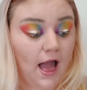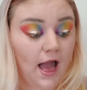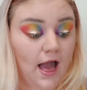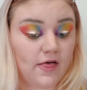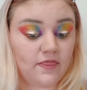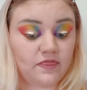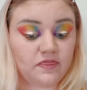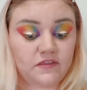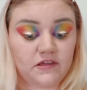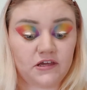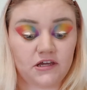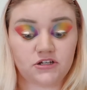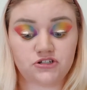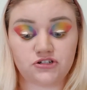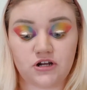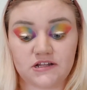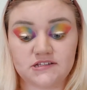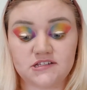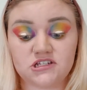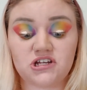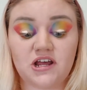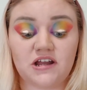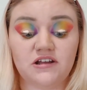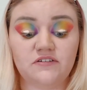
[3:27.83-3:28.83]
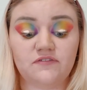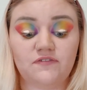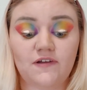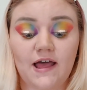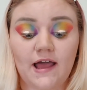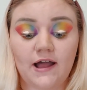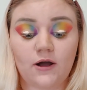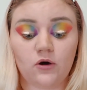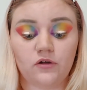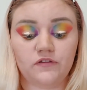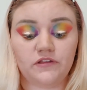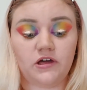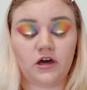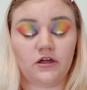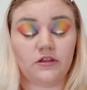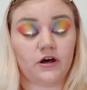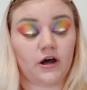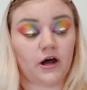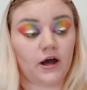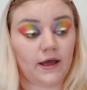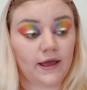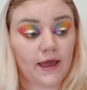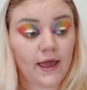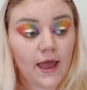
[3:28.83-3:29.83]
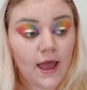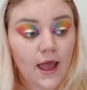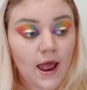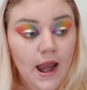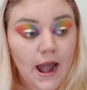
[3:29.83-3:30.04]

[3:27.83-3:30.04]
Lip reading: and the transgender flag on the other eye.